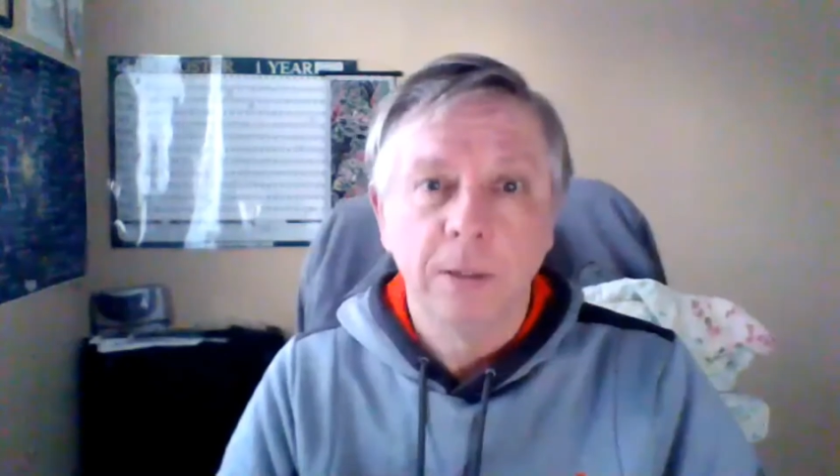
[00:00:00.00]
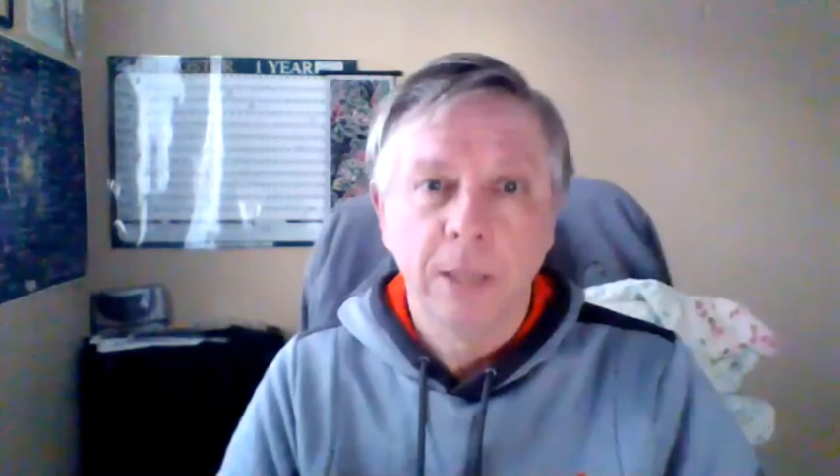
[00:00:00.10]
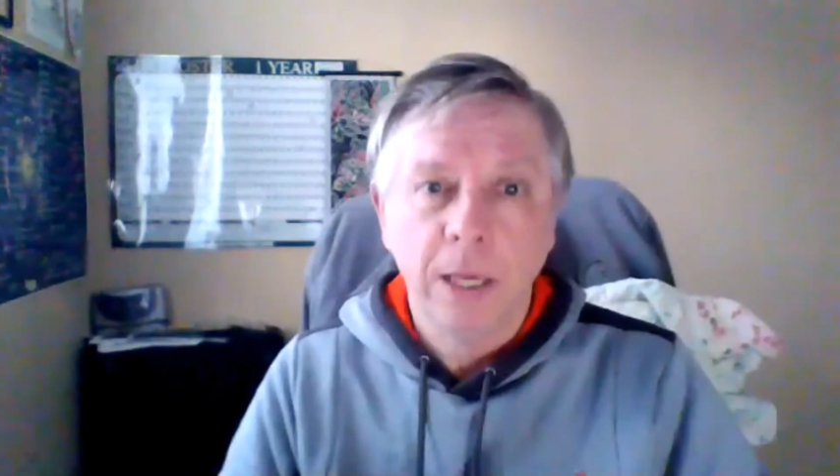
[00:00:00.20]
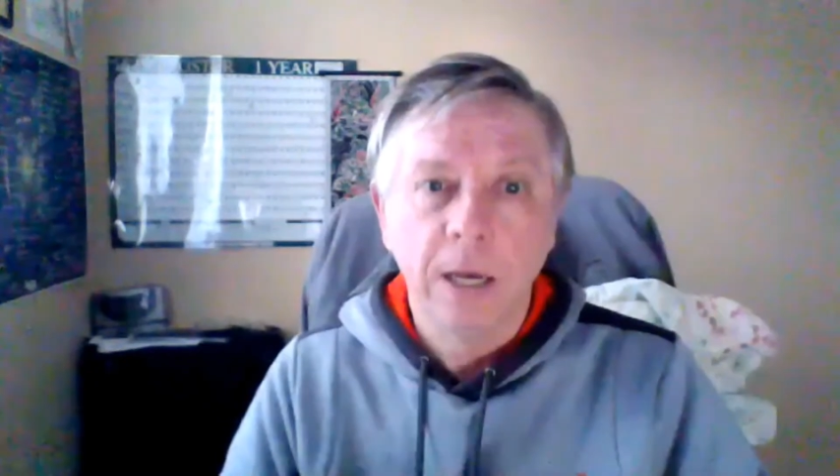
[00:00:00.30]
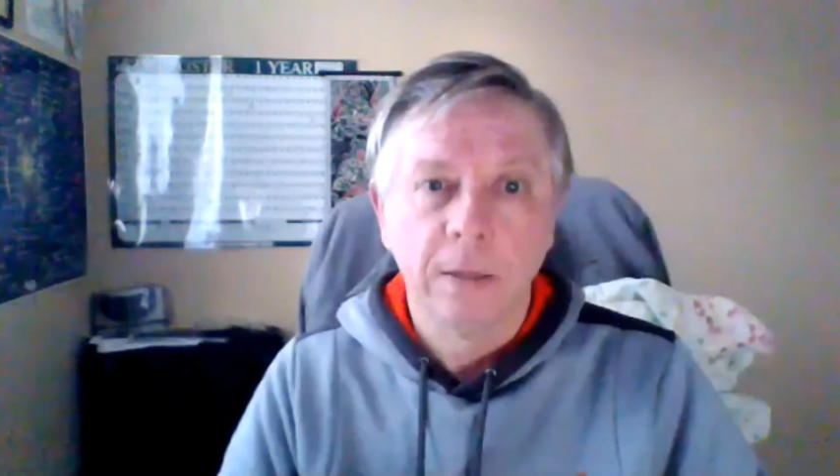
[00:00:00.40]

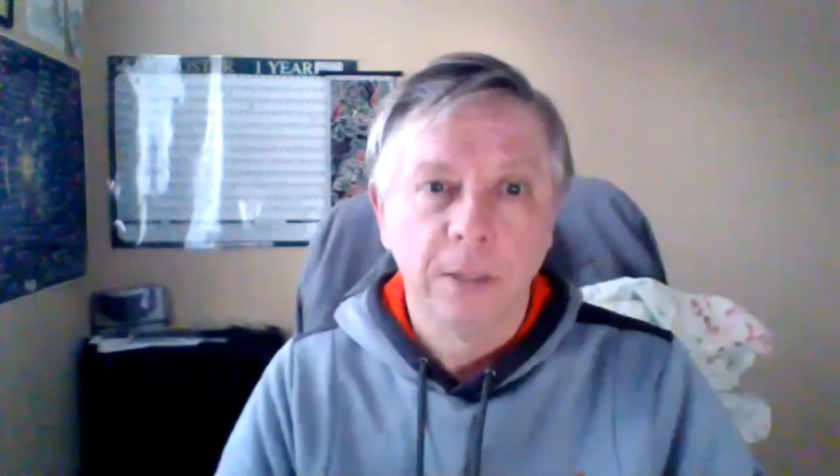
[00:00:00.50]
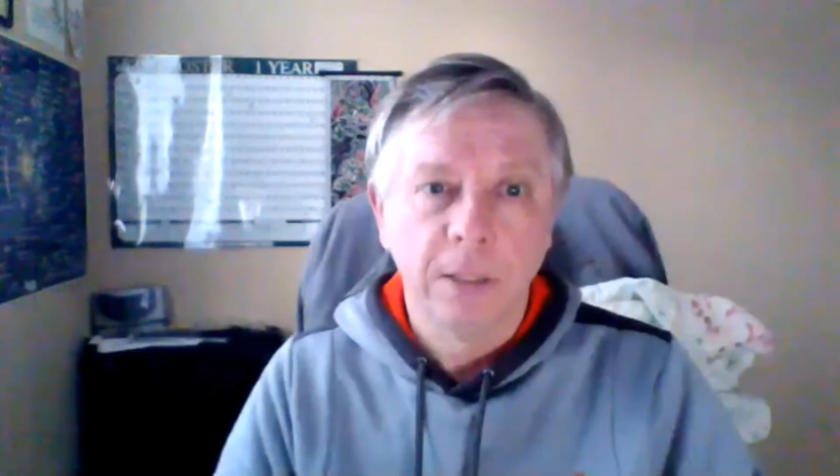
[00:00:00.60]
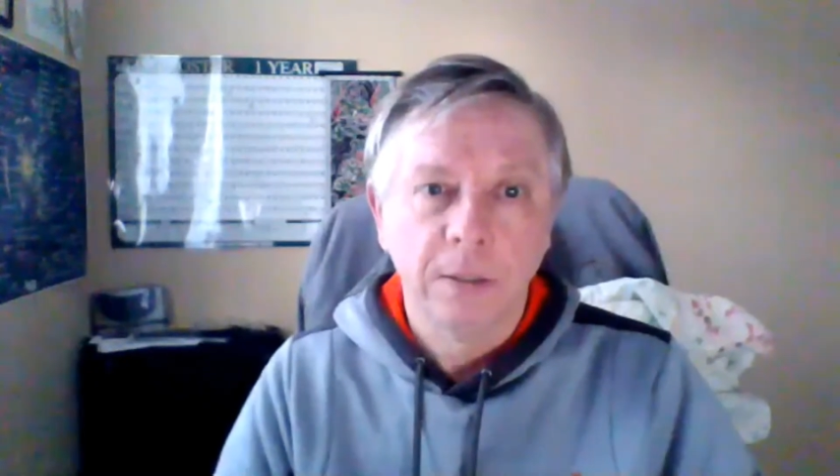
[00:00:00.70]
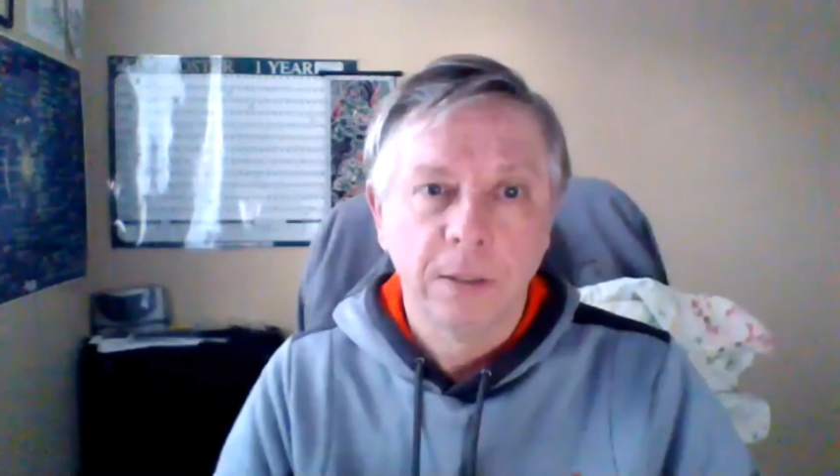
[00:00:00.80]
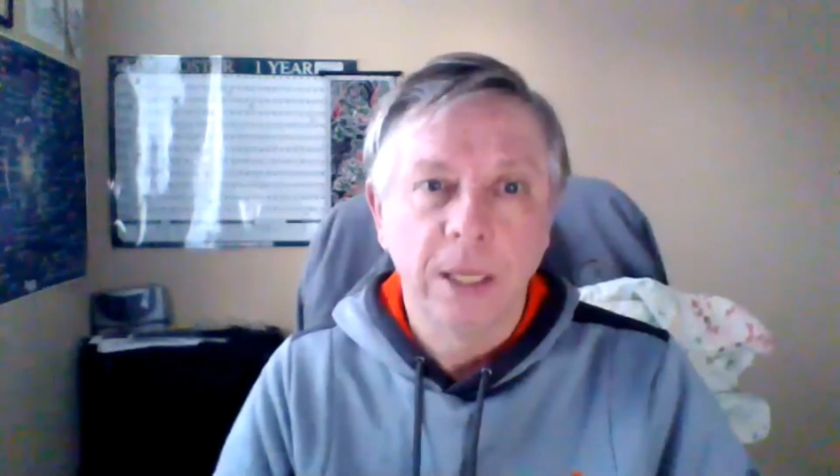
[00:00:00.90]
yeah.
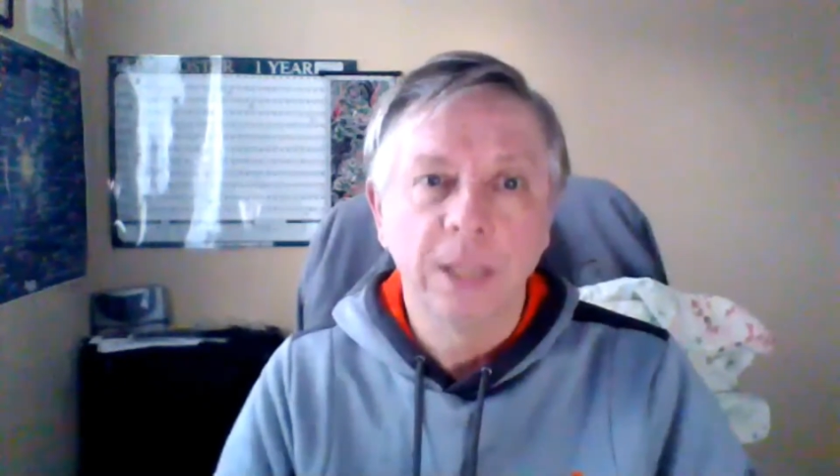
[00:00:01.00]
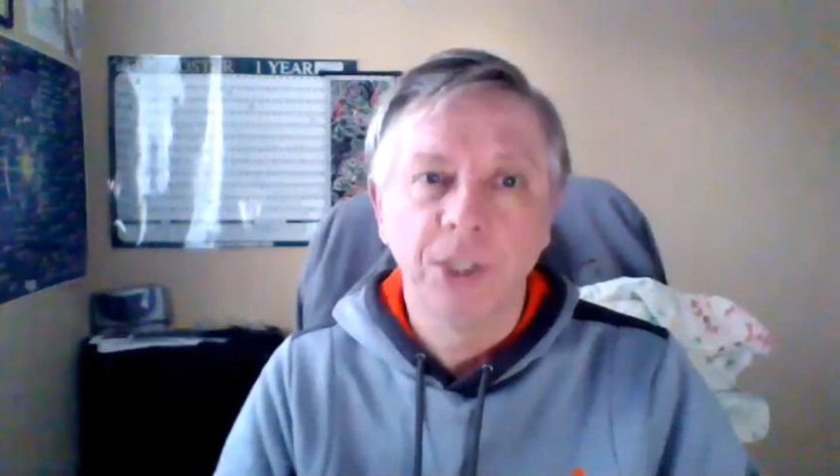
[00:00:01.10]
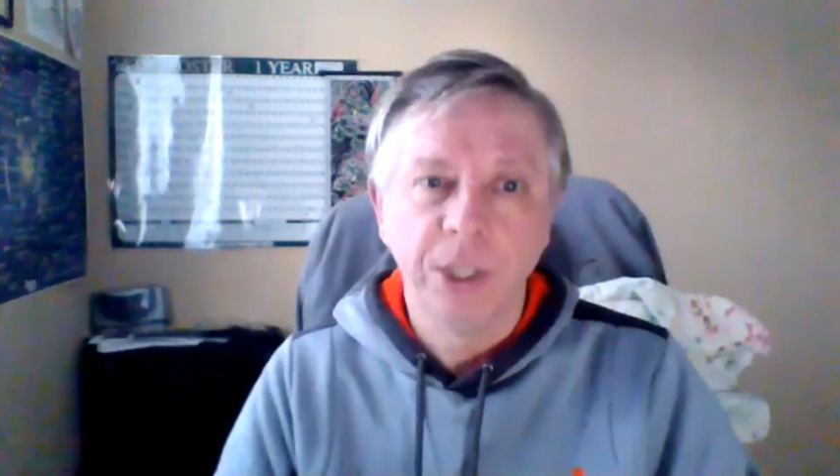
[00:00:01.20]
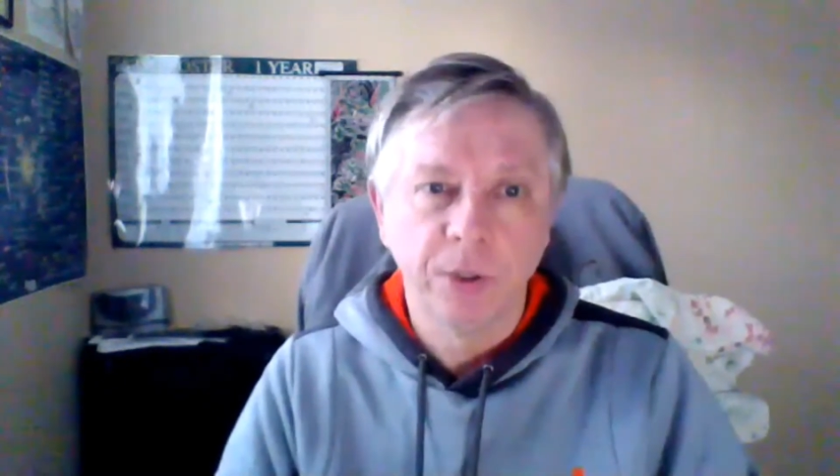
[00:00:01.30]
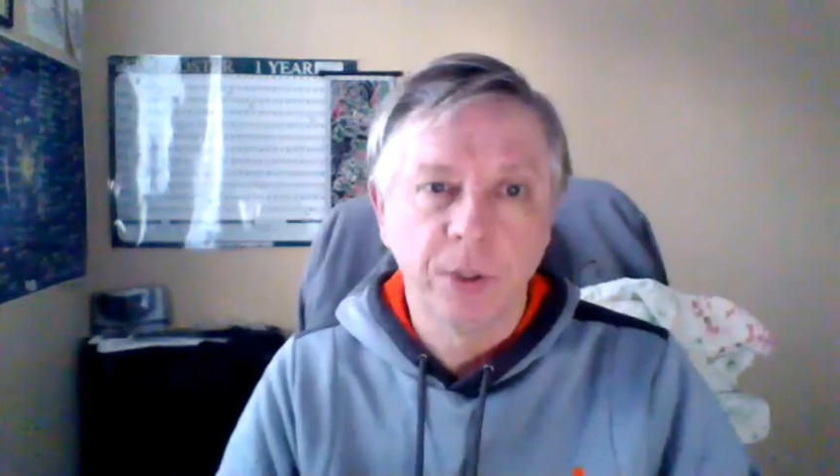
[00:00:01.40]
It
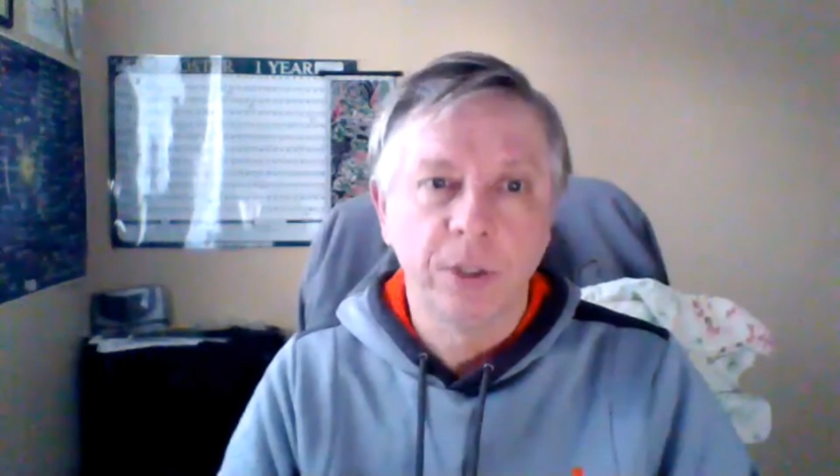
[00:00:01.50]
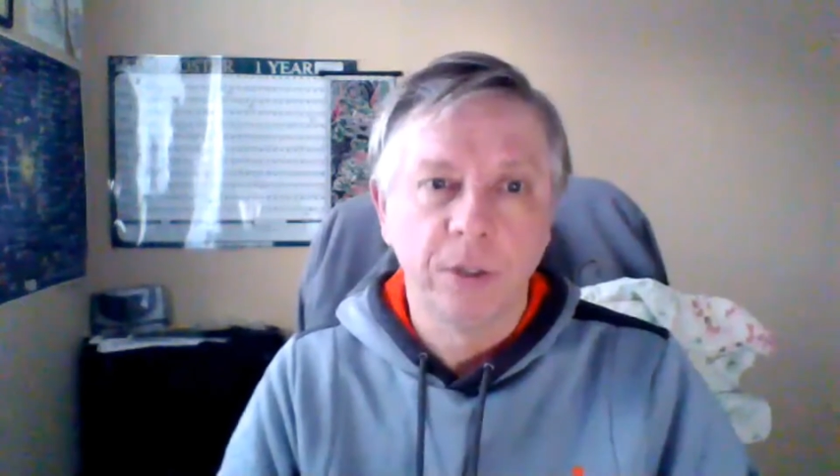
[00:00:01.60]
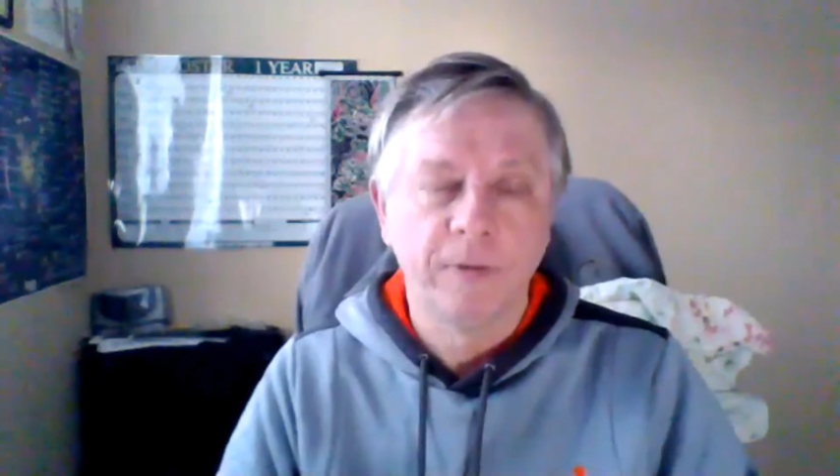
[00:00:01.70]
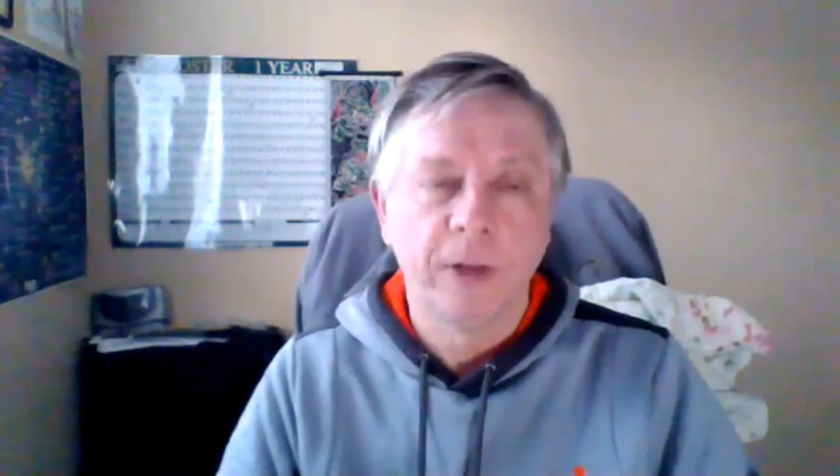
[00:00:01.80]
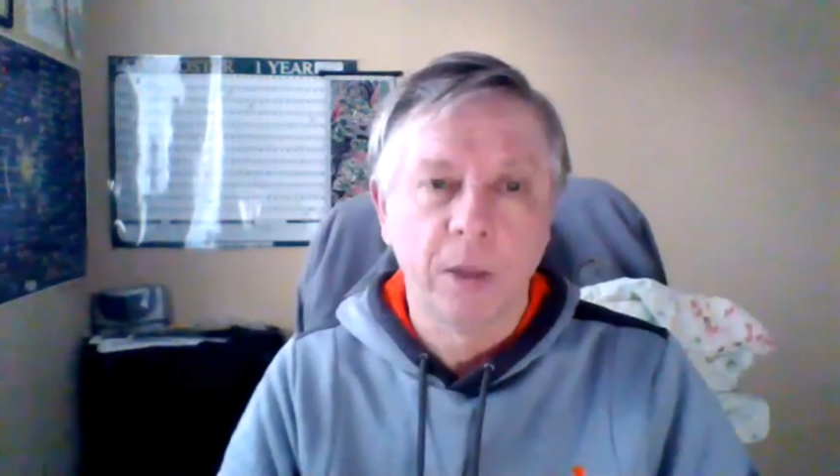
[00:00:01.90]
takes years to
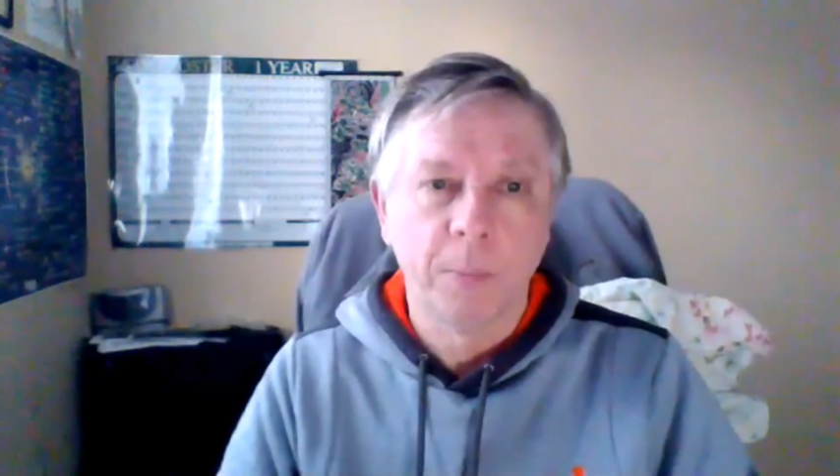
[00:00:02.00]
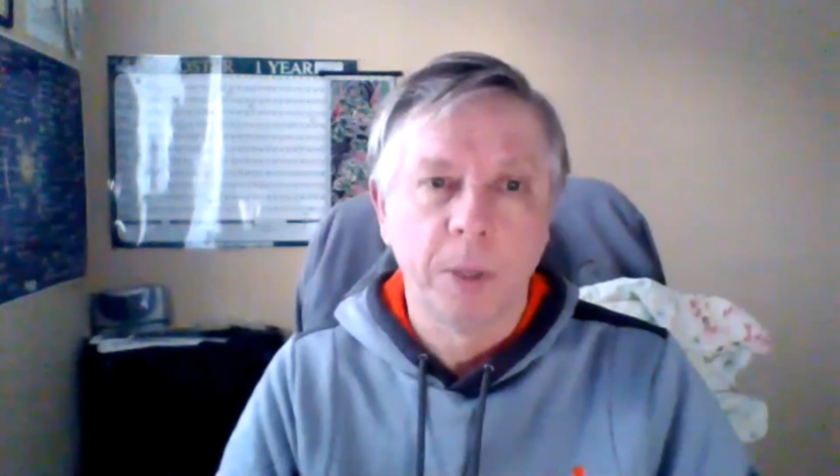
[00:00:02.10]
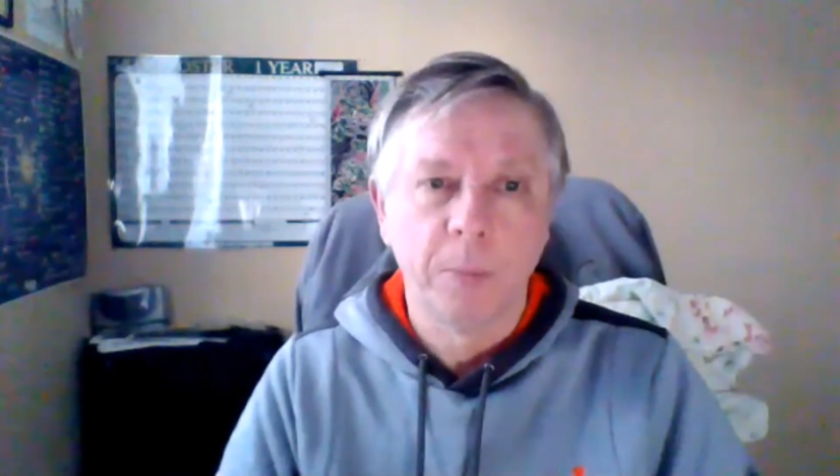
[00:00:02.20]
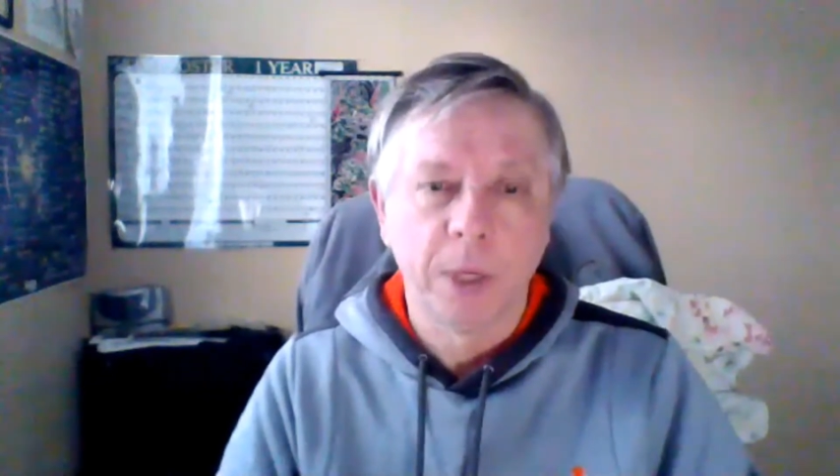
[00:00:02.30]
develop it,